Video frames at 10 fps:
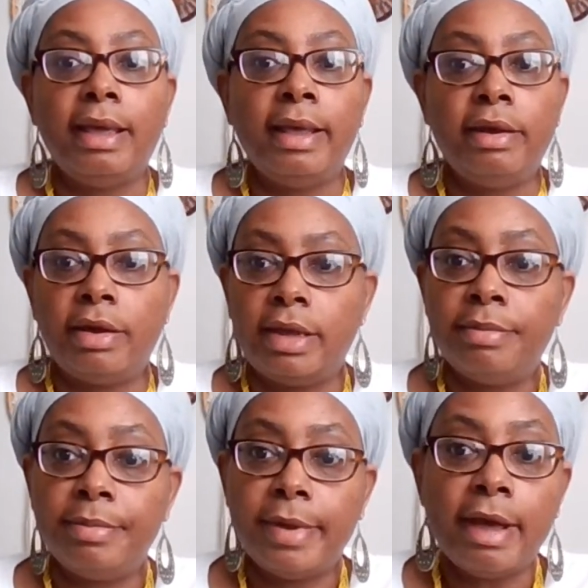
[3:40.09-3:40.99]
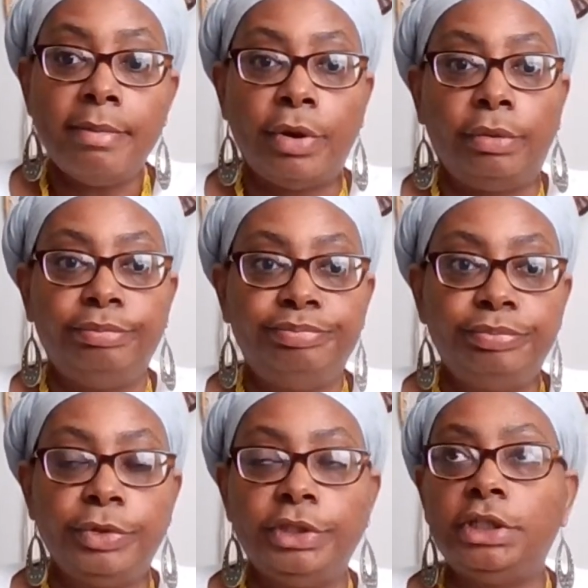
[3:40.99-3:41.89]
And ebo,
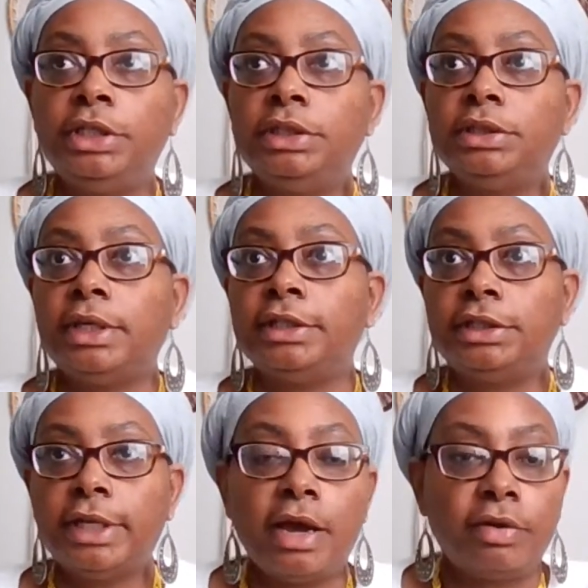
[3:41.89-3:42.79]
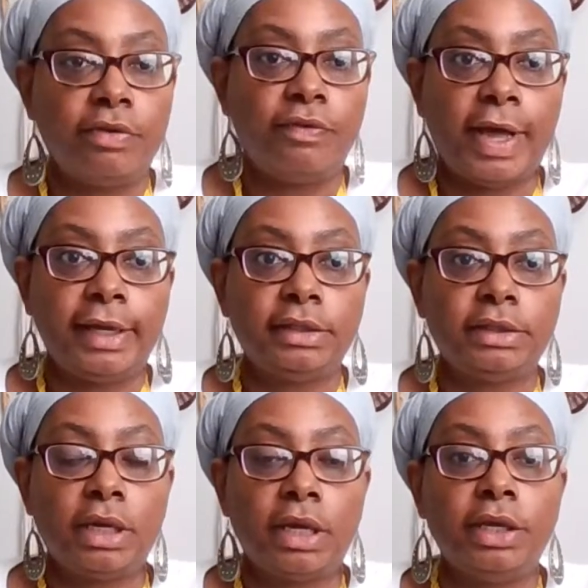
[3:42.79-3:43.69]
which is a
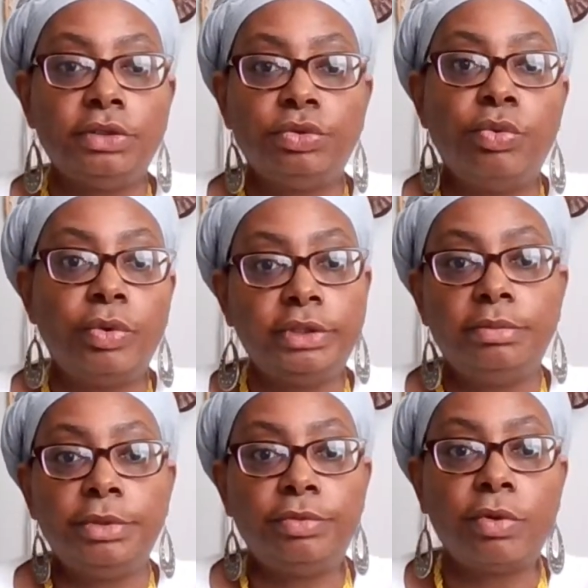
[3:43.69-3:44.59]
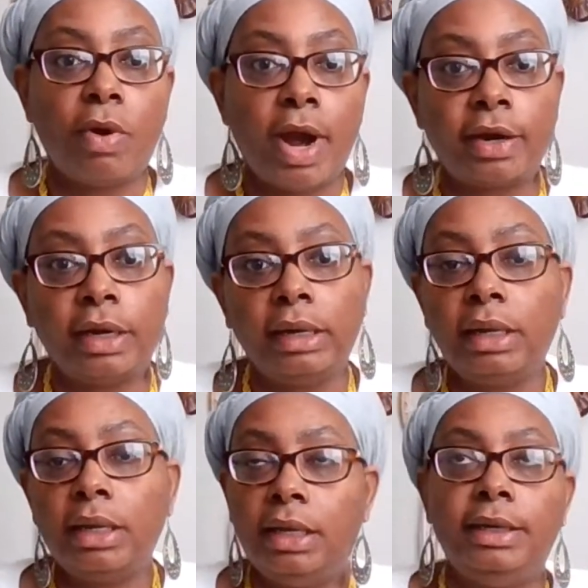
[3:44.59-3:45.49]
sacrifice, is going to be required
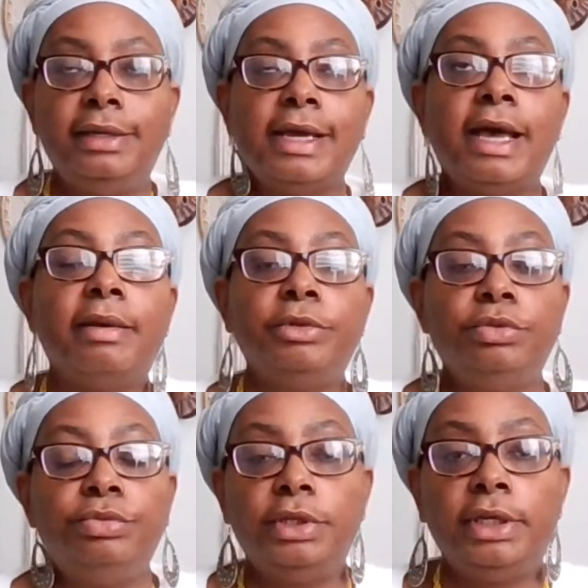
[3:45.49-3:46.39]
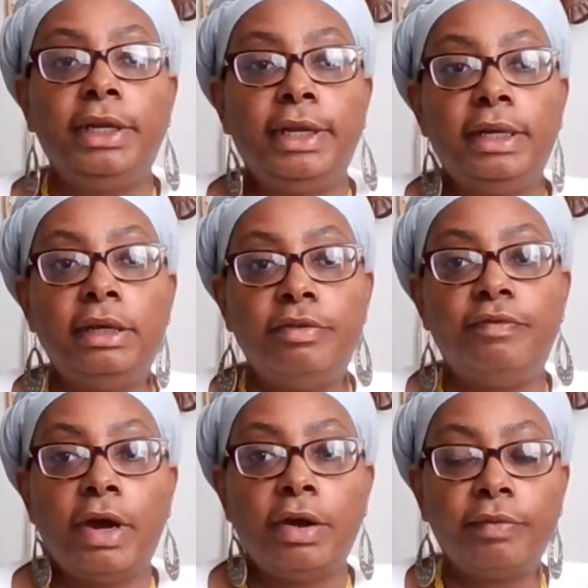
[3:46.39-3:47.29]
anytime you get an
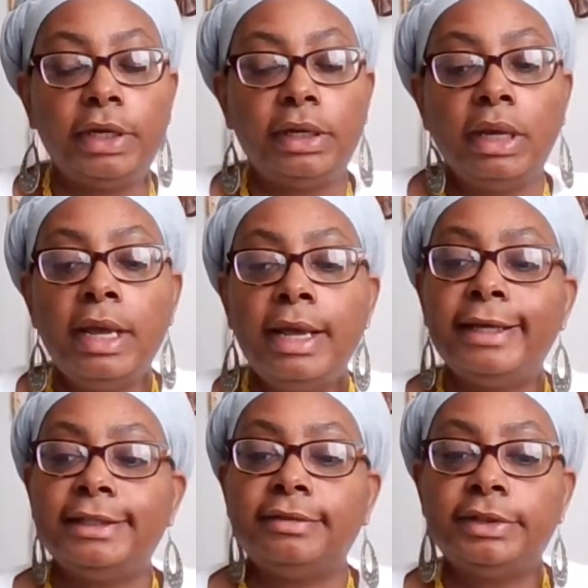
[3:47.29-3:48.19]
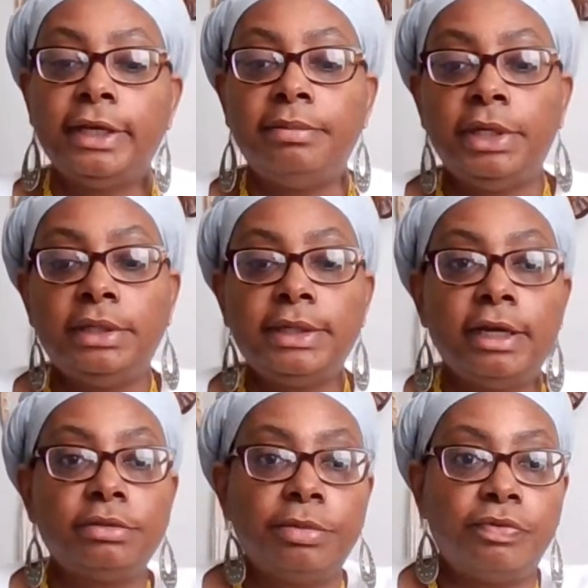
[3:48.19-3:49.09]
Ifa reading. As I've said many
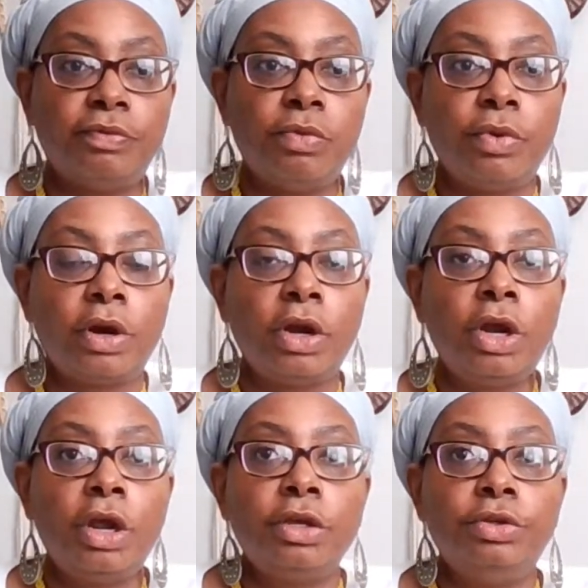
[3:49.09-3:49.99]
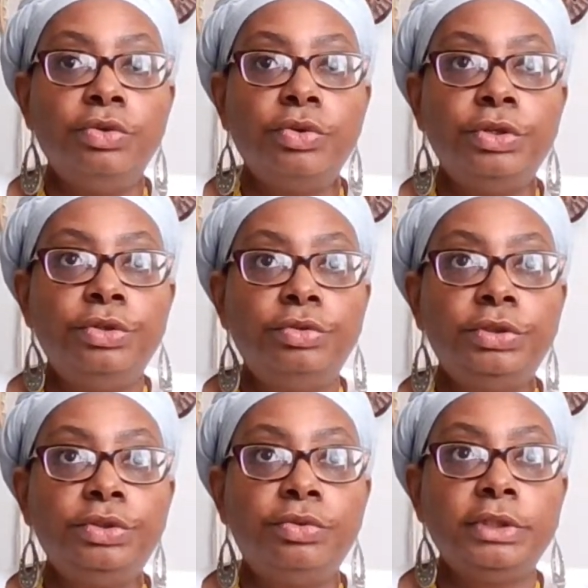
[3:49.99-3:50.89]
times before, you are
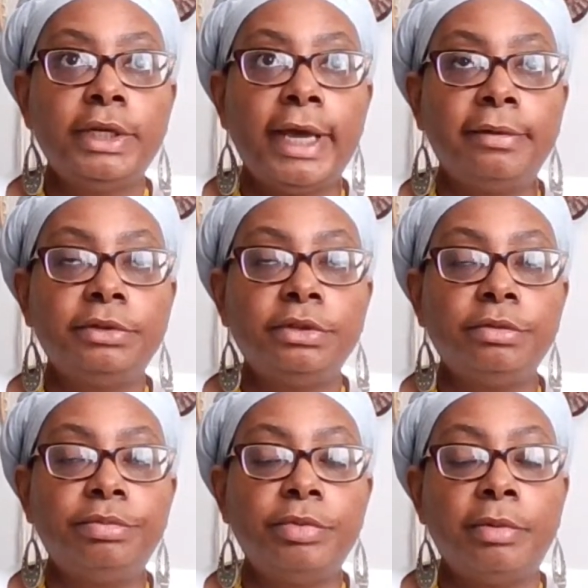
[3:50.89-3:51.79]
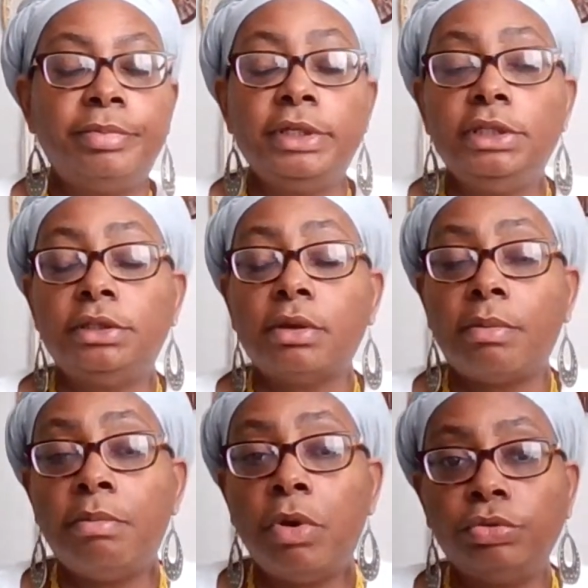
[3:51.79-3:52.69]
usually going to have to appease
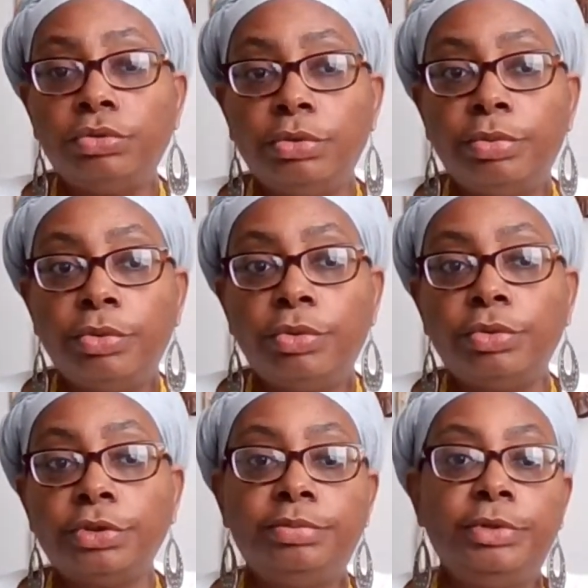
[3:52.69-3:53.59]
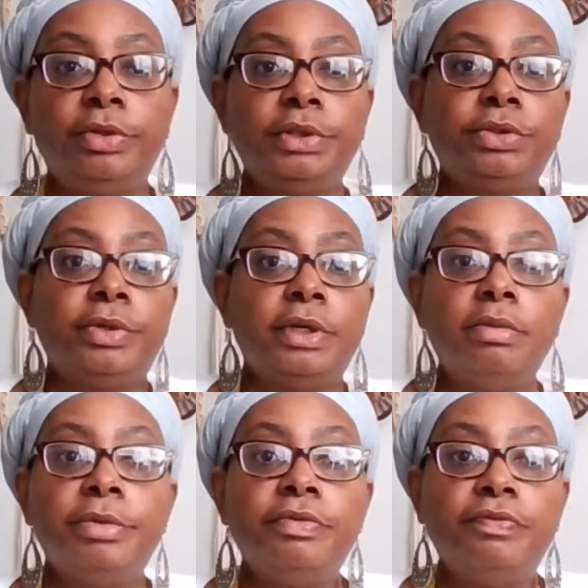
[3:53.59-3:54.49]
multiple spirits. So it
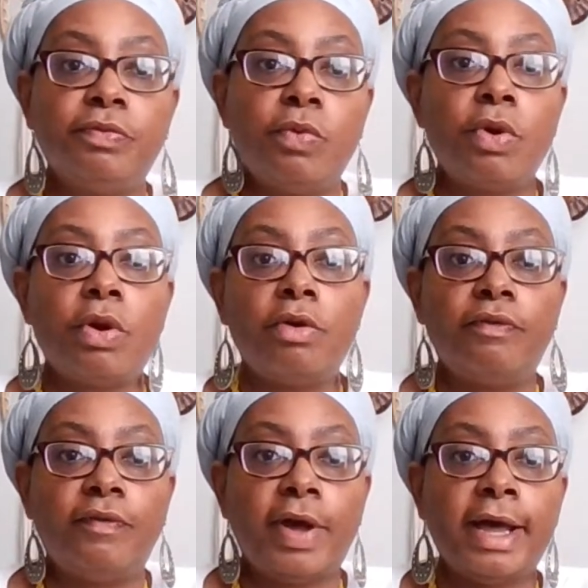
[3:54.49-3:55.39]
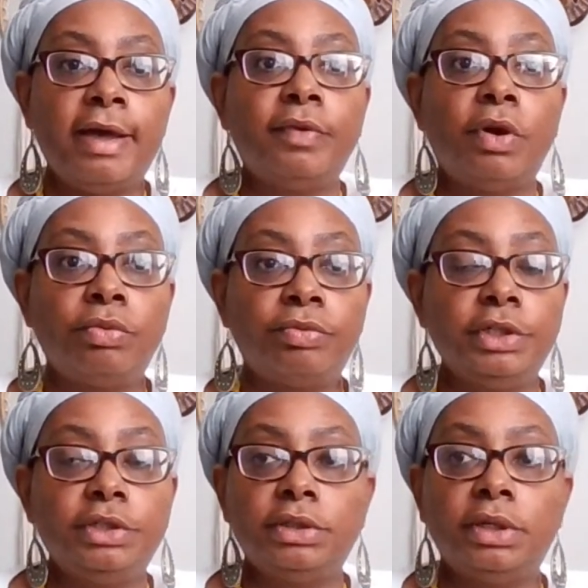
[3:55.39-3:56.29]
could be 4 or 5
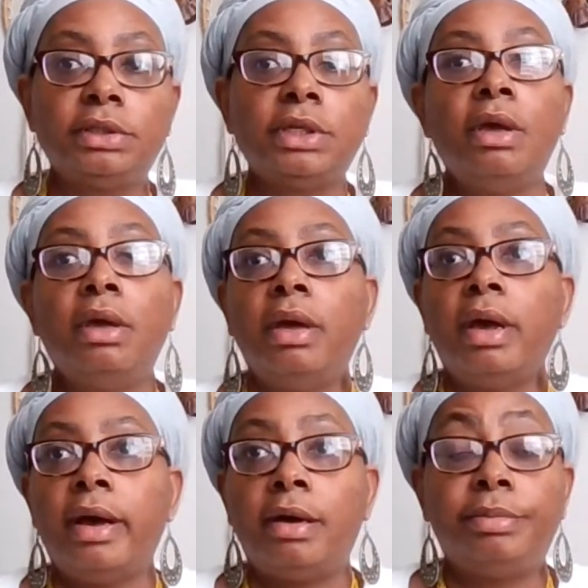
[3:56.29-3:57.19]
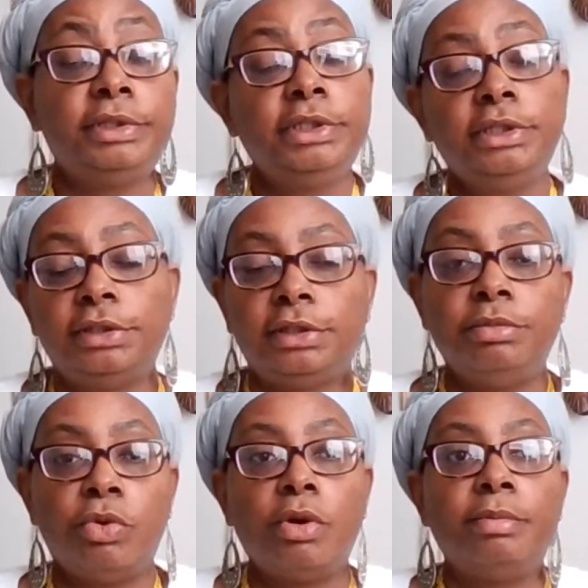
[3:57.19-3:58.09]
orishas, potentially
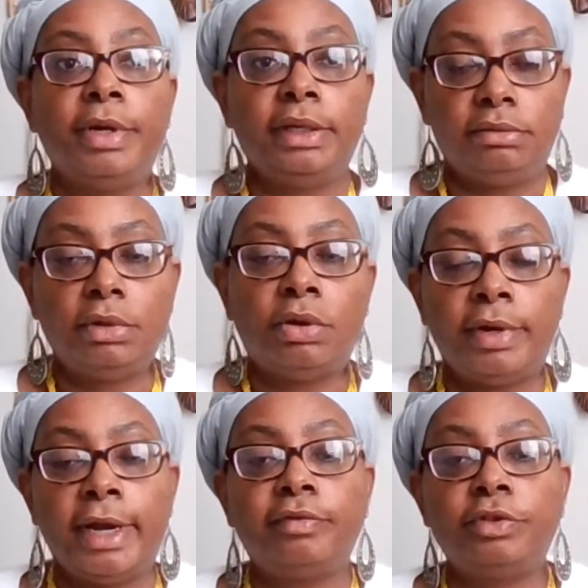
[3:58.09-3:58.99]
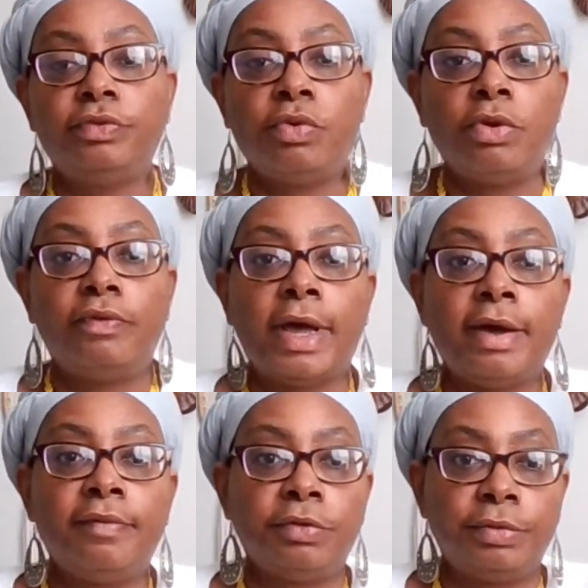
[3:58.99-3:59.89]
more, but on average 4 or
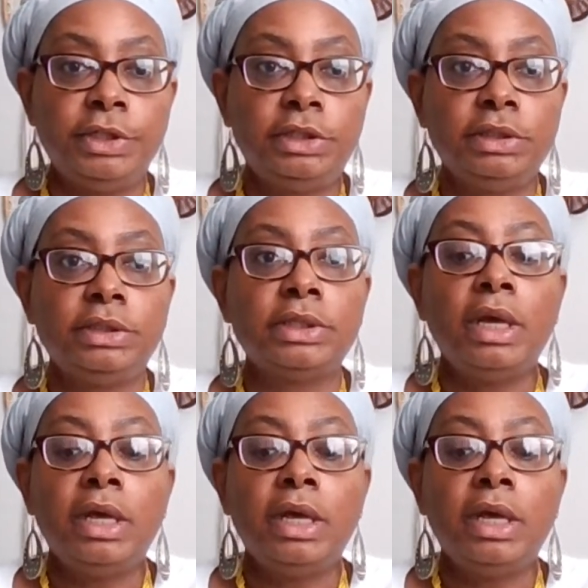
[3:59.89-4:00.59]
5 orishas